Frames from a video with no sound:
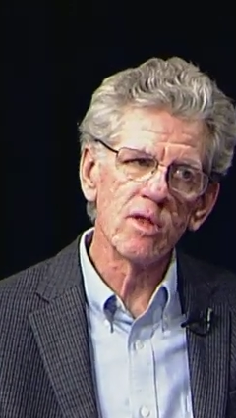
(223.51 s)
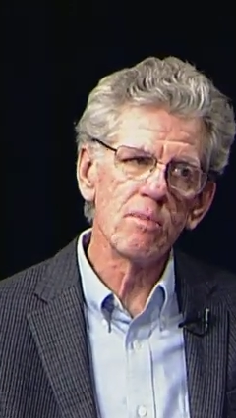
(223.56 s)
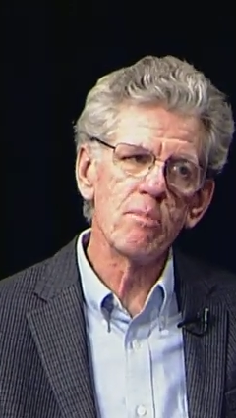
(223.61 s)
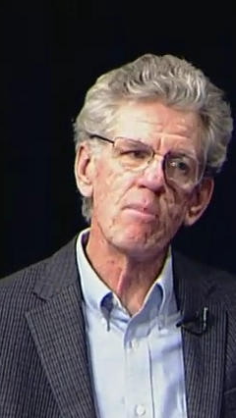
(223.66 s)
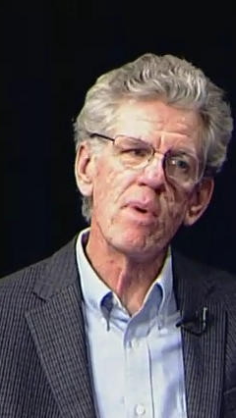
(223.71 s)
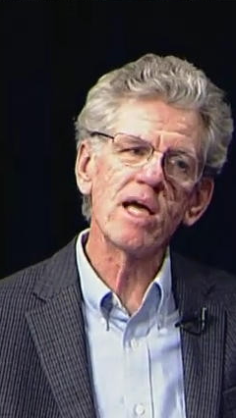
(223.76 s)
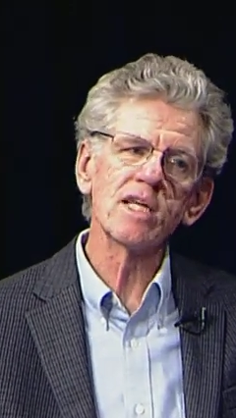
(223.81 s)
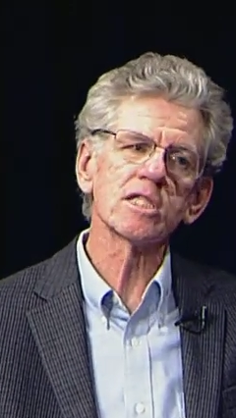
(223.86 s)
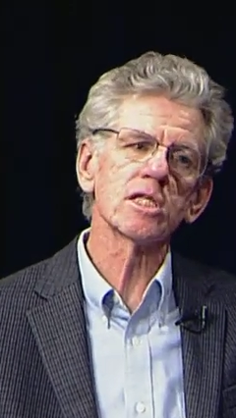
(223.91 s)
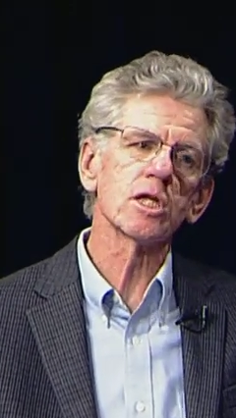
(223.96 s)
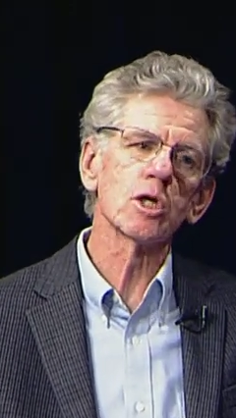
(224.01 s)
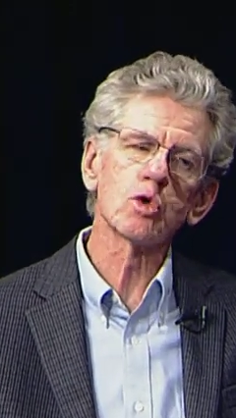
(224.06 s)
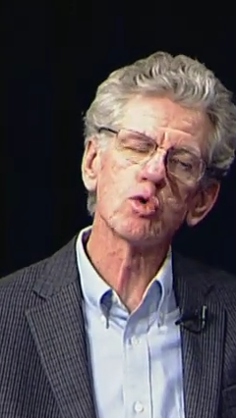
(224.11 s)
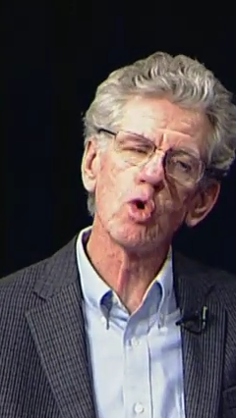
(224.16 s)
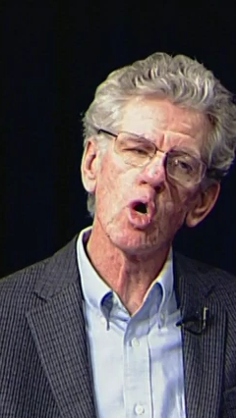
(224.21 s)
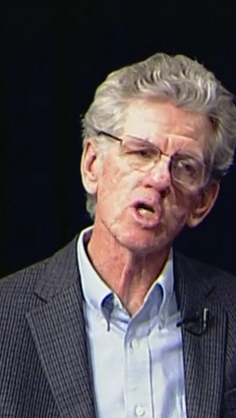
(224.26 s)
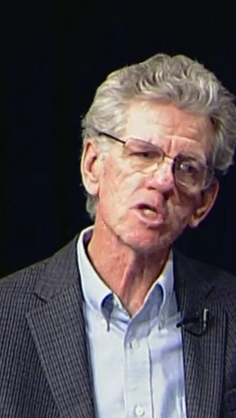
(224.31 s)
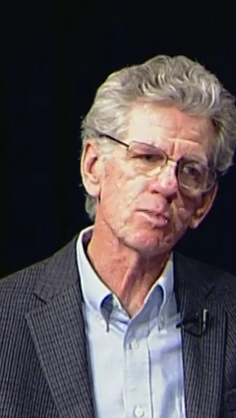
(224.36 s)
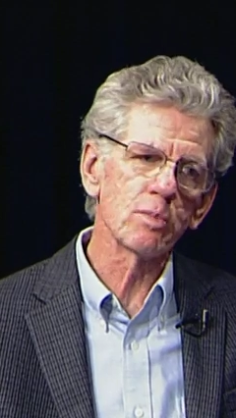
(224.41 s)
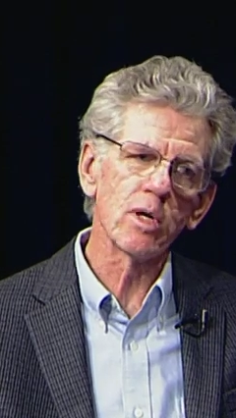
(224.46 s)
best
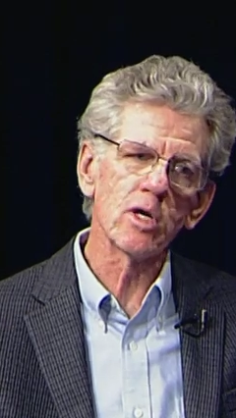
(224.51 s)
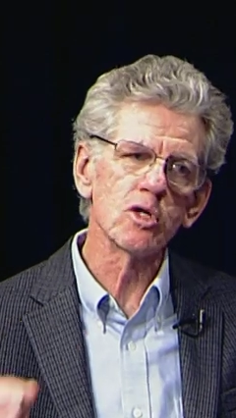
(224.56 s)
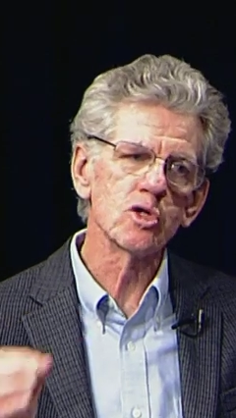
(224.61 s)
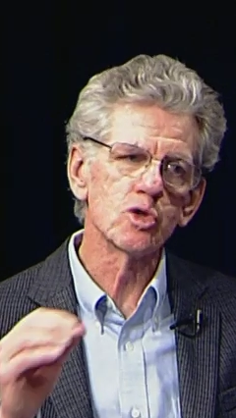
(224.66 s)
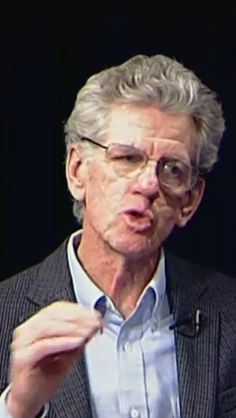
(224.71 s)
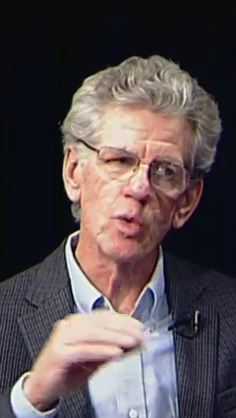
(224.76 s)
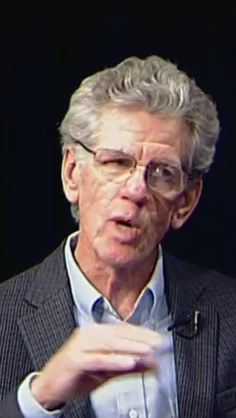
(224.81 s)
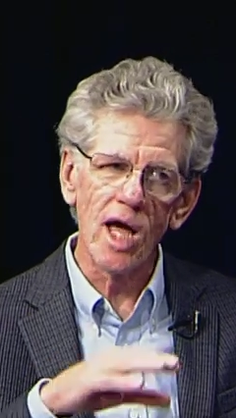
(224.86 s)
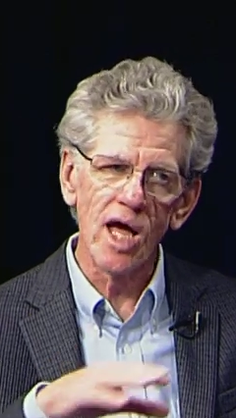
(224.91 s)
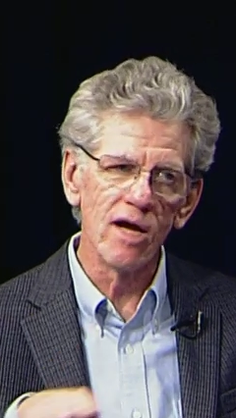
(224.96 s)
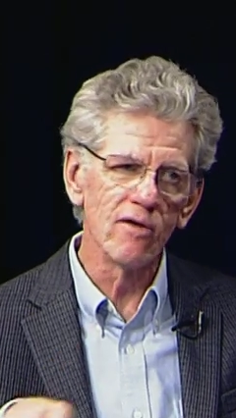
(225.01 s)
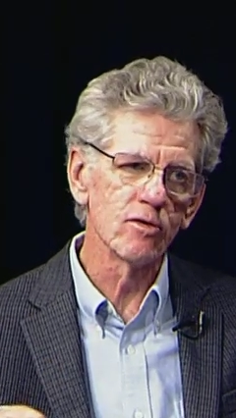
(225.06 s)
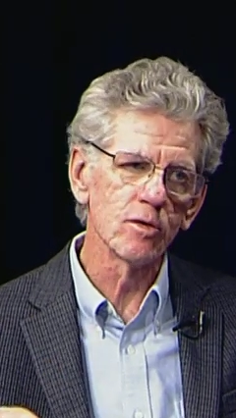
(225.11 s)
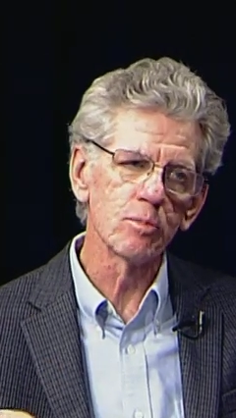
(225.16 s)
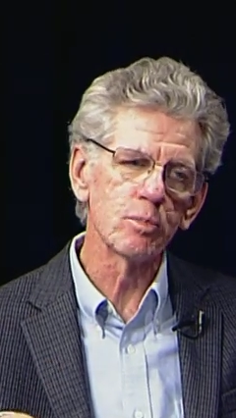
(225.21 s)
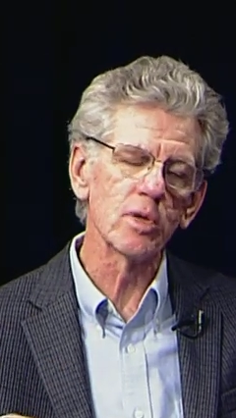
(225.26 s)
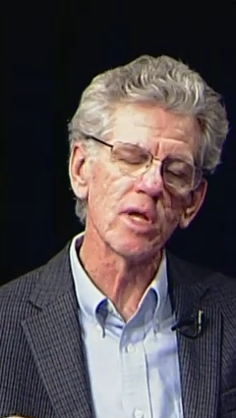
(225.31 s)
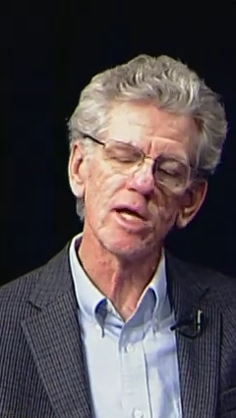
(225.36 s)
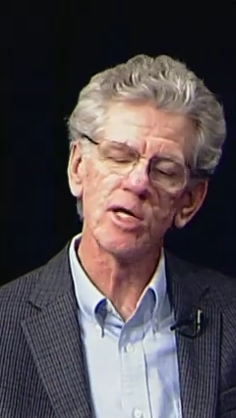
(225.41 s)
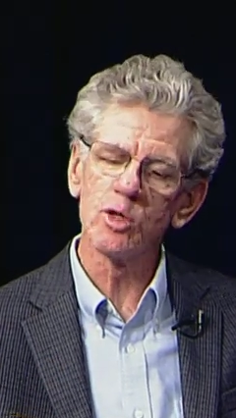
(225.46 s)
lacrosse players who
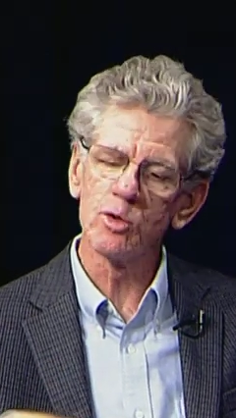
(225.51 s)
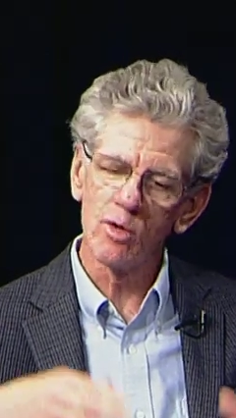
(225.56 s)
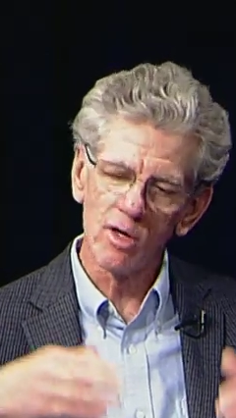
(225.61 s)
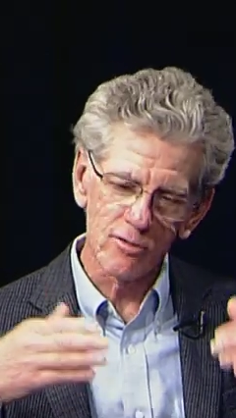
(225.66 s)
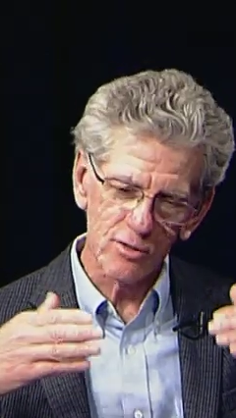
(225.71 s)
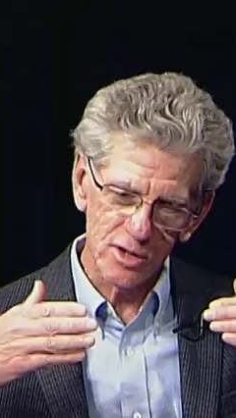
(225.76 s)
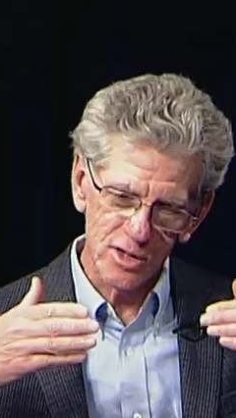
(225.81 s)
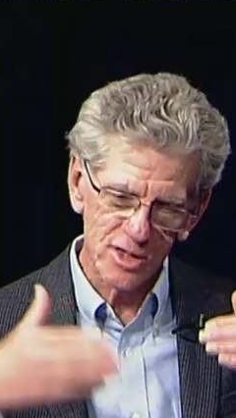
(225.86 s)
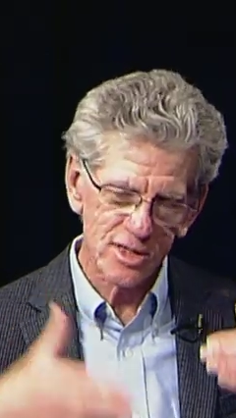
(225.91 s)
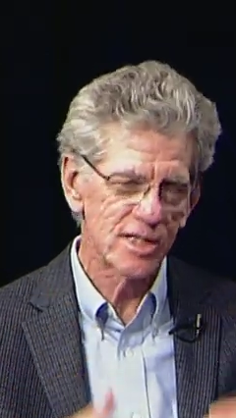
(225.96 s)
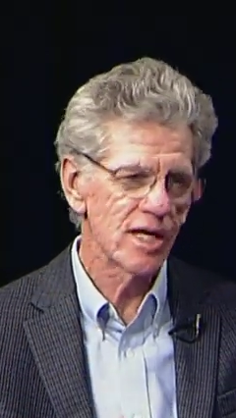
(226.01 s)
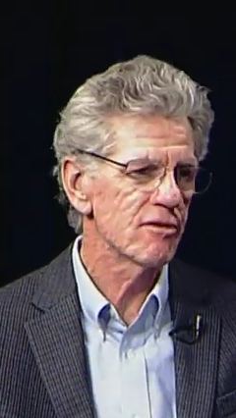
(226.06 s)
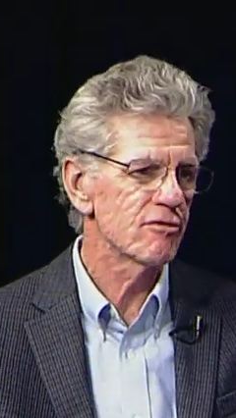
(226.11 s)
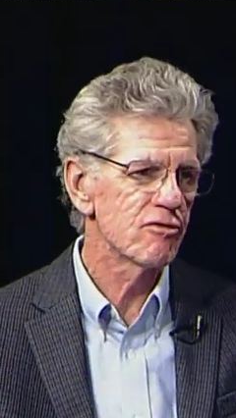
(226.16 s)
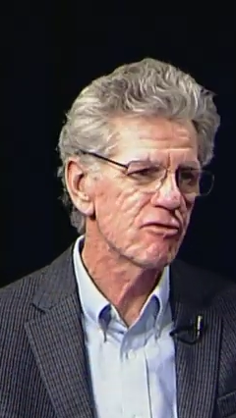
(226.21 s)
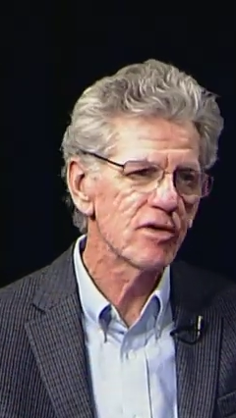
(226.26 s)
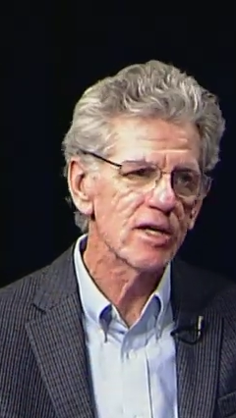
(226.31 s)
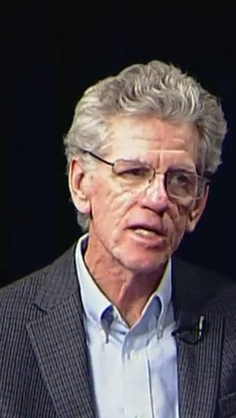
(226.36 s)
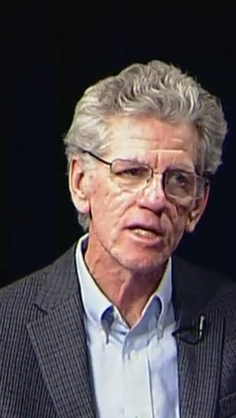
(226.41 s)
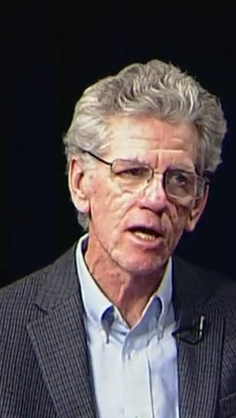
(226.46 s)
ever set
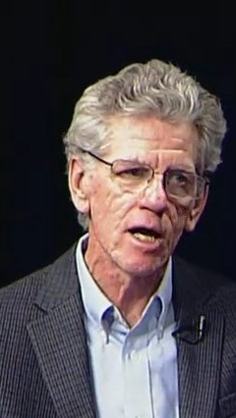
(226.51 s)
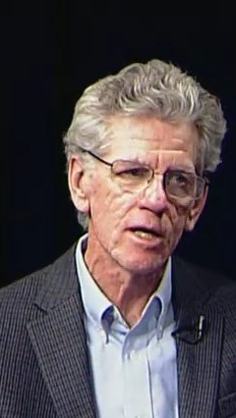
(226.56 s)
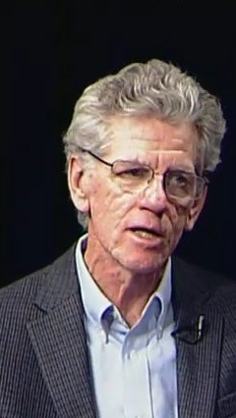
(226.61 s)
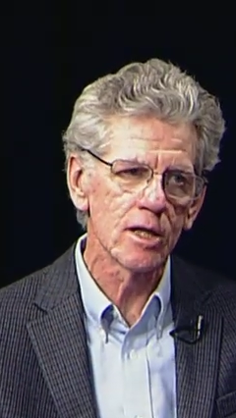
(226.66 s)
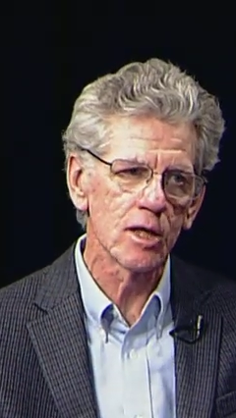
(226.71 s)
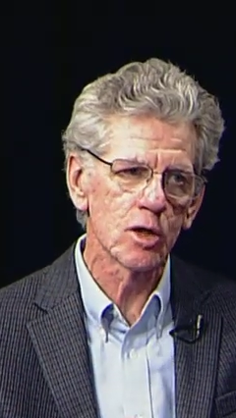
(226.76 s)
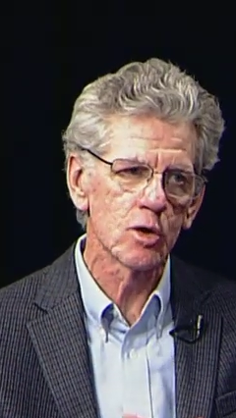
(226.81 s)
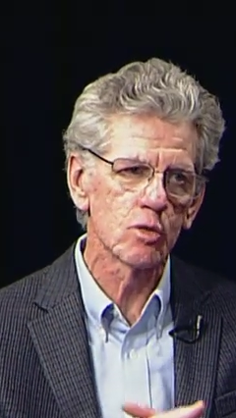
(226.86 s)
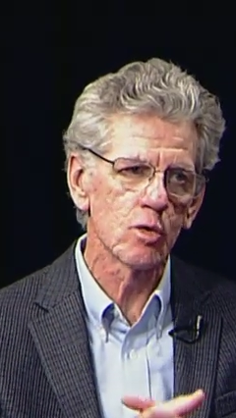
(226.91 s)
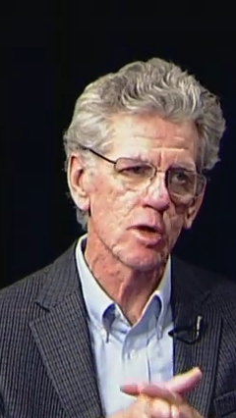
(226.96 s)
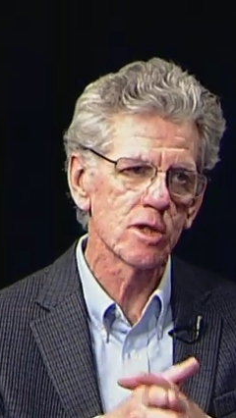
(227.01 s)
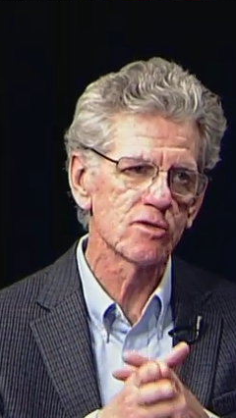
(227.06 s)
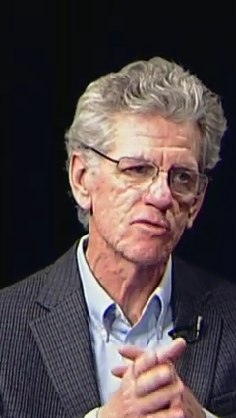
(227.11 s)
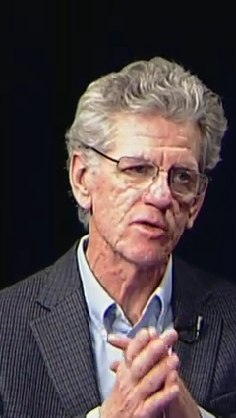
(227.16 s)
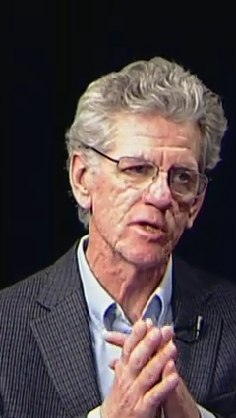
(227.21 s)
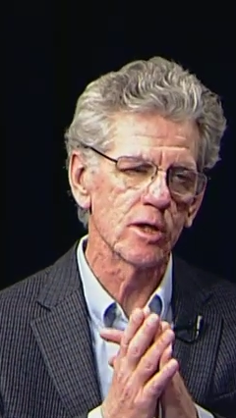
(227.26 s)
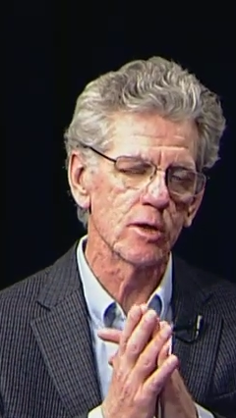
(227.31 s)
feet on a lacrosse field.